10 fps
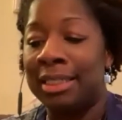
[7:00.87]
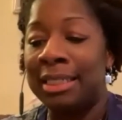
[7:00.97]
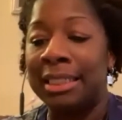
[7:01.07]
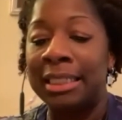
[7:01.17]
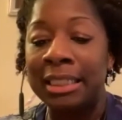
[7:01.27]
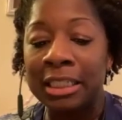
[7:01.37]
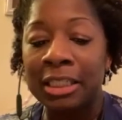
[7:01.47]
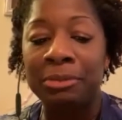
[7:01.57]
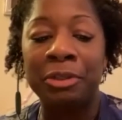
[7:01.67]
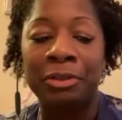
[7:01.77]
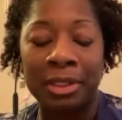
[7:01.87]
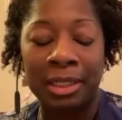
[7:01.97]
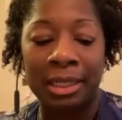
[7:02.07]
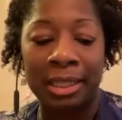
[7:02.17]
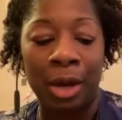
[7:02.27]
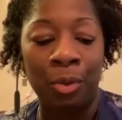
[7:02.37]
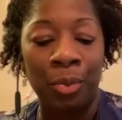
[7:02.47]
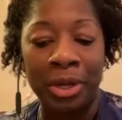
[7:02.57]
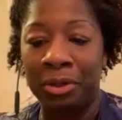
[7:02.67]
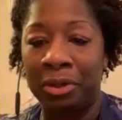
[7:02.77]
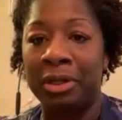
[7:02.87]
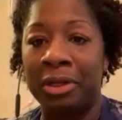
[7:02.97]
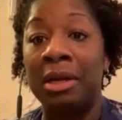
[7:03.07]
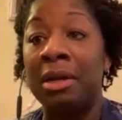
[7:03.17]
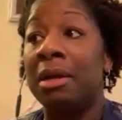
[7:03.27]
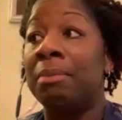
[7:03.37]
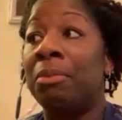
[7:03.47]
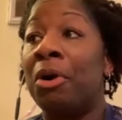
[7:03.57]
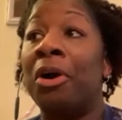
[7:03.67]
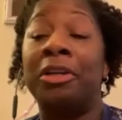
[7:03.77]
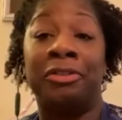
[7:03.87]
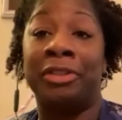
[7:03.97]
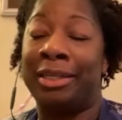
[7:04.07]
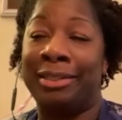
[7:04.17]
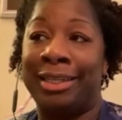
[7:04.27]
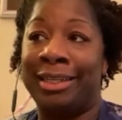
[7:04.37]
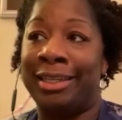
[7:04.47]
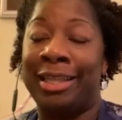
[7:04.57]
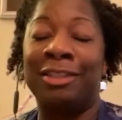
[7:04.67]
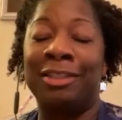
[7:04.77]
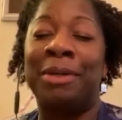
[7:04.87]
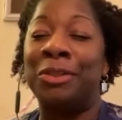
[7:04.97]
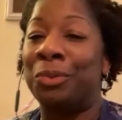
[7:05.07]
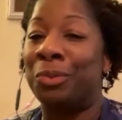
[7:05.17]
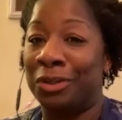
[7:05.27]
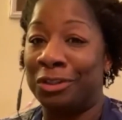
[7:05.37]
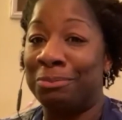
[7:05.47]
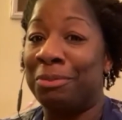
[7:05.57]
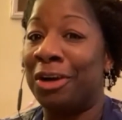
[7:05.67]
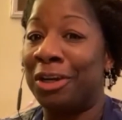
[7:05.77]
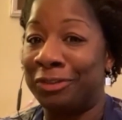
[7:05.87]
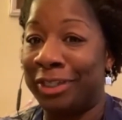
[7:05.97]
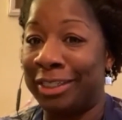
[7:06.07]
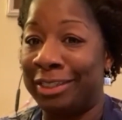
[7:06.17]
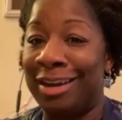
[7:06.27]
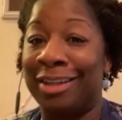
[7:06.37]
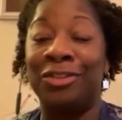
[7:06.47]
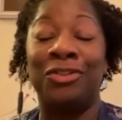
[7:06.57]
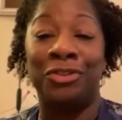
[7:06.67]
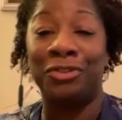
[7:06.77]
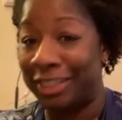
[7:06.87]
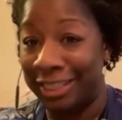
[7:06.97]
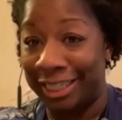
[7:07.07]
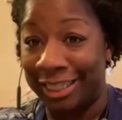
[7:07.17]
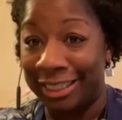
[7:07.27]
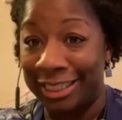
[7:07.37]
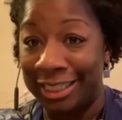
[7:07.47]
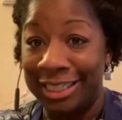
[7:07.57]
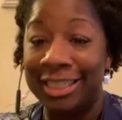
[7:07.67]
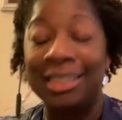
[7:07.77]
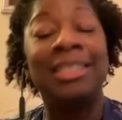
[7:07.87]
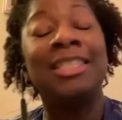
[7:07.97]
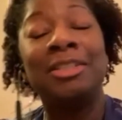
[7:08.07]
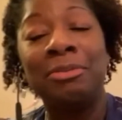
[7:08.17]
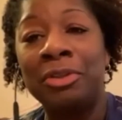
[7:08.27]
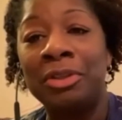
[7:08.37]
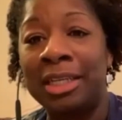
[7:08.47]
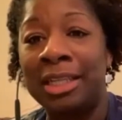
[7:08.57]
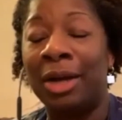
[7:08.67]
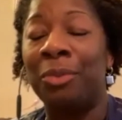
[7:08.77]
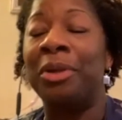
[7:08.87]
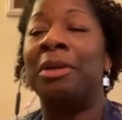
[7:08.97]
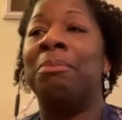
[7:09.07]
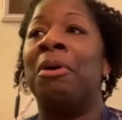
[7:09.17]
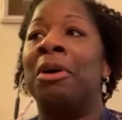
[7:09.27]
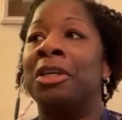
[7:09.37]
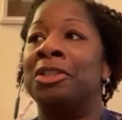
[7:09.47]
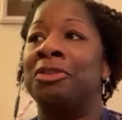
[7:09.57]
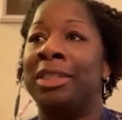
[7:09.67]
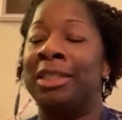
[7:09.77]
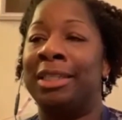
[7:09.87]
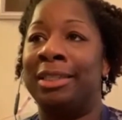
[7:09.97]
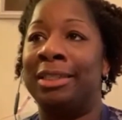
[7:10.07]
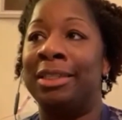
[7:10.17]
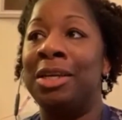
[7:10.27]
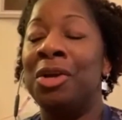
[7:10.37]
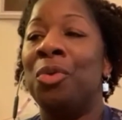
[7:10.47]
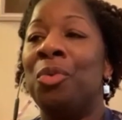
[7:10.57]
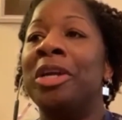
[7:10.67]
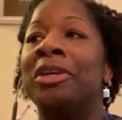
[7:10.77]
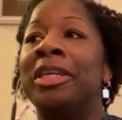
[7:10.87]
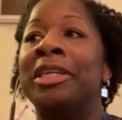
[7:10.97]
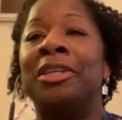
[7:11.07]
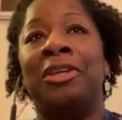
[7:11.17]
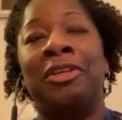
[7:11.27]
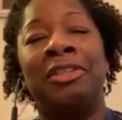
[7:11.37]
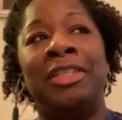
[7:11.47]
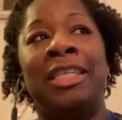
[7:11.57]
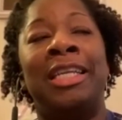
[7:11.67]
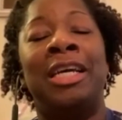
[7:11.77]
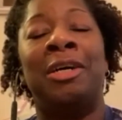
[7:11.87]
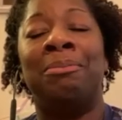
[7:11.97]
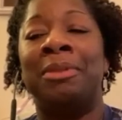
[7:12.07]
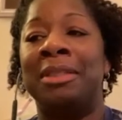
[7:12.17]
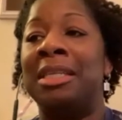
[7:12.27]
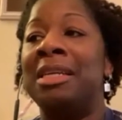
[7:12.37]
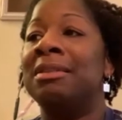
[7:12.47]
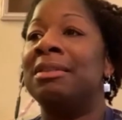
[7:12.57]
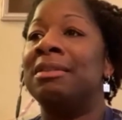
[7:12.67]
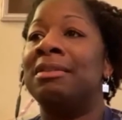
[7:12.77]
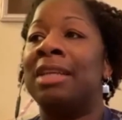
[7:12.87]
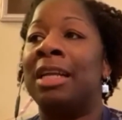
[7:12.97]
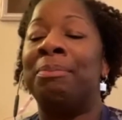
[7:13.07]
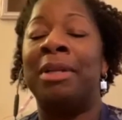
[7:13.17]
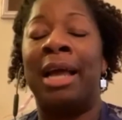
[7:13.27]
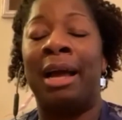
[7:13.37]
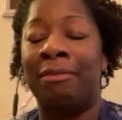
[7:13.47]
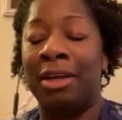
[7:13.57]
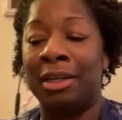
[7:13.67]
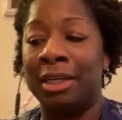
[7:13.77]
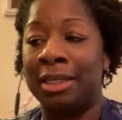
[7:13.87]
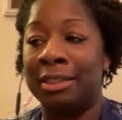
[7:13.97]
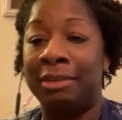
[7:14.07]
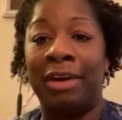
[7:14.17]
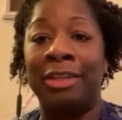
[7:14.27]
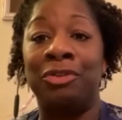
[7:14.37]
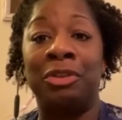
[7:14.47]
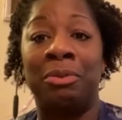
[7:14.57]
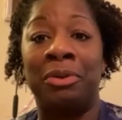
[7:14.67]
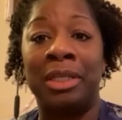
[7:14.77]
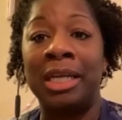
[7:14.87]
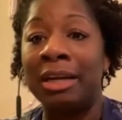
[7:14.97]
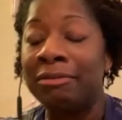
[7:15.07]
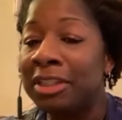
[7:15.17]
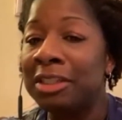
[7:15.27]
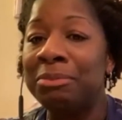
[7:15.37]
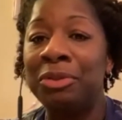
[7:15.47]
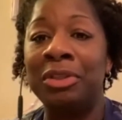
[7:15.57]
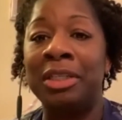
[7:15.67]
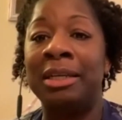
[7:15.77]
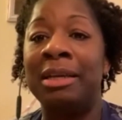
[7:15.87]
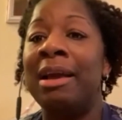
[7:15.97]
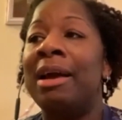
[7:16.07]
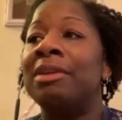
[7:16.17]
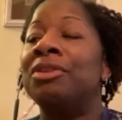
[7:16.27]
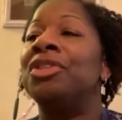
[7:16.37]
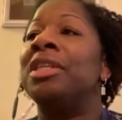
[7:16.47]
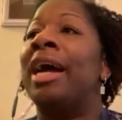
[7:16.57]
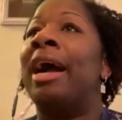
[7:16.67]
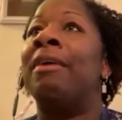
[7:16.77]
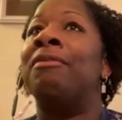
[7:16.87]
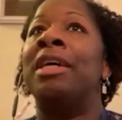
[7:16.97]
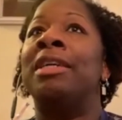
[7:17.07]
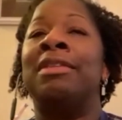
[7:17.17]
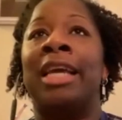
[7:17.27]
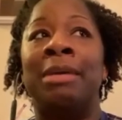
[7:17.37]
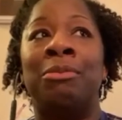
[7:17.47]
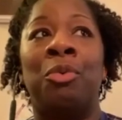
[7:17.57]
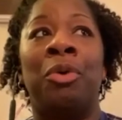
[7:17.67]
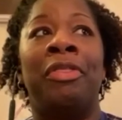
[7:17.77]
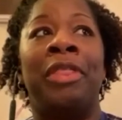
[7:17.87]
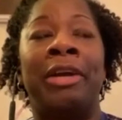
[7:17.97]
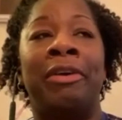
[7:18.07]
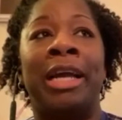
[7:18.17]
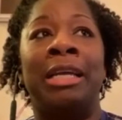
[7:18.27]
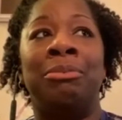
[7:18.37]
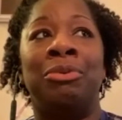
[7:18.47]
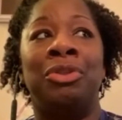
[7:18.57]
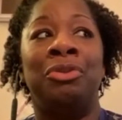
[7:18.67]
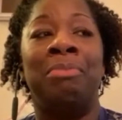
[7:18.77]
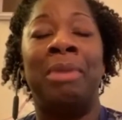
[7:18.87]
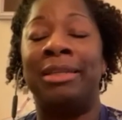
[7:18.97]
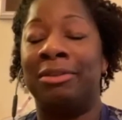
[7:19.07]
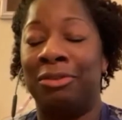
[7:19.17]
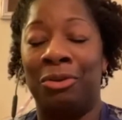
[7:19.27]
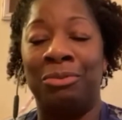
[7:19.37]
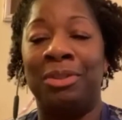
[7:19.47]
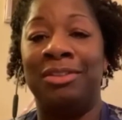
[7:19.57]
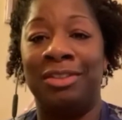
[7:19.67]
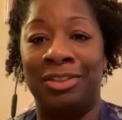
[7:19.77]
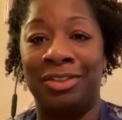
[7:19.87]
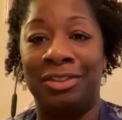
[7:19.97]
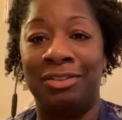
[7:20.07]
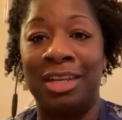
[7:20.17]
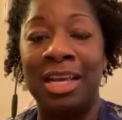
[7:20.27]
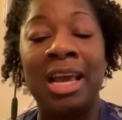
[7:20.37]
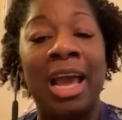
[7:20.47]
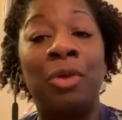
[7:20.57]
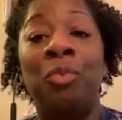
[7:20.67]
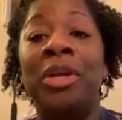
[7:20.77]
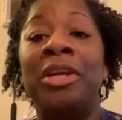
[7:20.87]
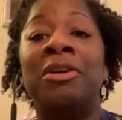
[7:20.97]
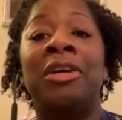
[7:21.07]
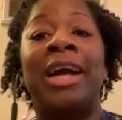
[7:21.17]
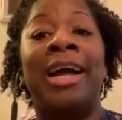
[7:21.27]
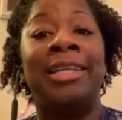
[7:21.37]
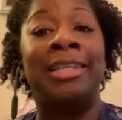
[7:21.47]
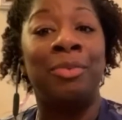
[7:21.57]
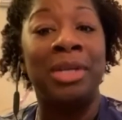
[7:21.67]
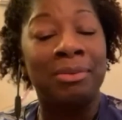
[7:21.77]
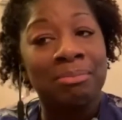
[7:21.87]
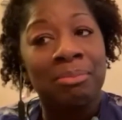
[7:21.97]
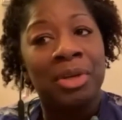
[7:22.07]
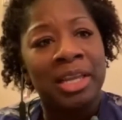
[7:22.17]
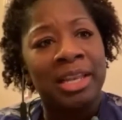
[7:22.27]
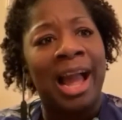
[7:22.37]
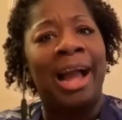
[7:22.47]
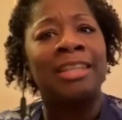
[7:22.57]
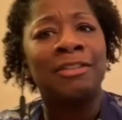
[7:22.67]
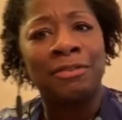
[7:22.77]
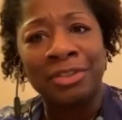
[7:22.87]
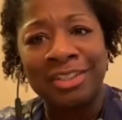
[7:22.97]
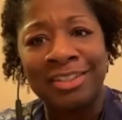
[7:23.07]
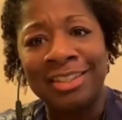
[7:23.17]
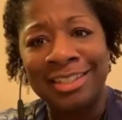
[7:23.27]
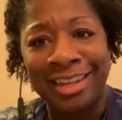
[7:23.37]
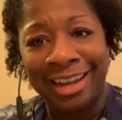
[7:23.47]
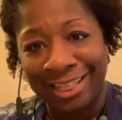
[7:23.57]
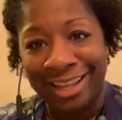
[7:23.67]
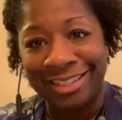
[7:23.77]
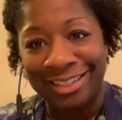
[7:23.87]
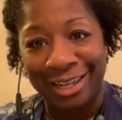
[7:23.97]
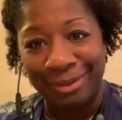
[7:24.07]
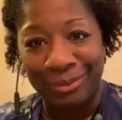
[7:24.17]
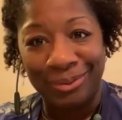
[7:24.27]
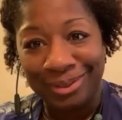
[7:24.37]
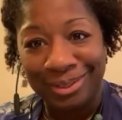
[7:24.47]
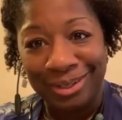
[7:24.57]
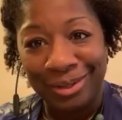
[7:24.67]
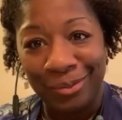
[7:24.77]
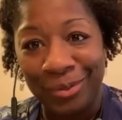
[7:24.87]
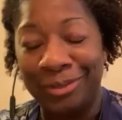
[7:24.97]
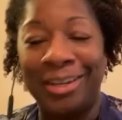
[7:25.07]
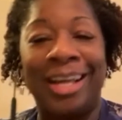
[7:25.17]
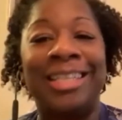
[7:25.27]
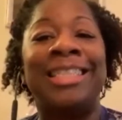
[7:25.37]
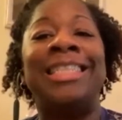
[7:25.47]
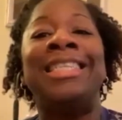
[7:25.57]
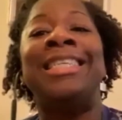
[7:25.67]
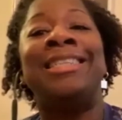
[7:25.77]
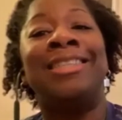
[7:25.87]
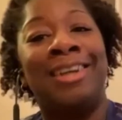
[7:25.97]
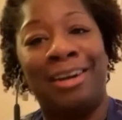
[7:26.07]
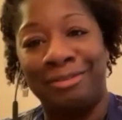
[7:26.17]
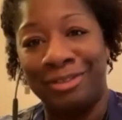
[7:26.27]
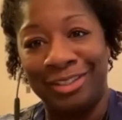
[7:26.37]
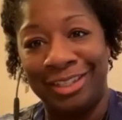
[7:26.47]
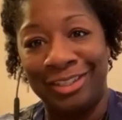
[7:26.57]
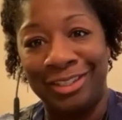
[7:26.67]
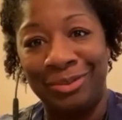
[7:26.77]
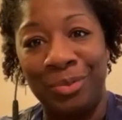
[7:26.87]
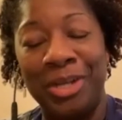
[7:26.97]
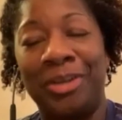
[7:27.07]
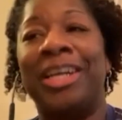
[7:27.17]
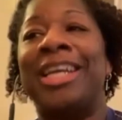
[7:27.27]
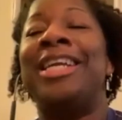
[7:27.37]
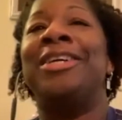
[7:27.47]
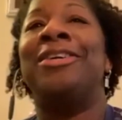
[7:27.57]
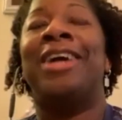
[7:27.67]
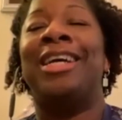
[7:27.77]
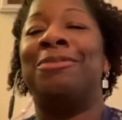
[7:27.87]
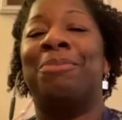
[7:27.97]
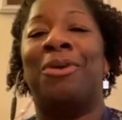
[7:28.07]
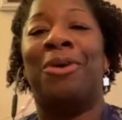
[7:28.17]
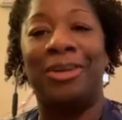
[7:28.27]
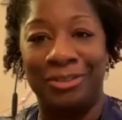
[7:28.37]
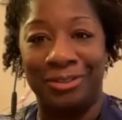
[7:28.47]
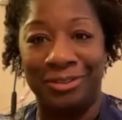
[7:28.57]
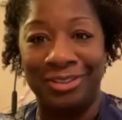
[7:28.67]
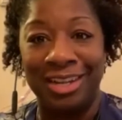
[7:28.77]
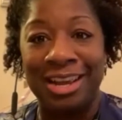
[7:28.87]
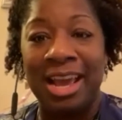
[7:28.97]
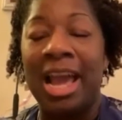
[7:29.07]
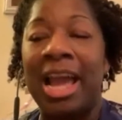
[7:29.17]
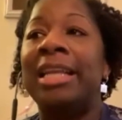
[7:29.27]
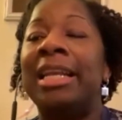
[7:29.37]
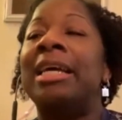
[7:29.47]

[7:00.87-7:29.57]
in any community that we are partnering in, that's my new word, partnering, not serving in. Yes. Any community that we are partnering in, we are encouraging and helping to set up an advisory board. Every community should have a table where they are able to make their own decisions. And we can ask for a seat at that table. We are not leading the conversation. We are here as partners. And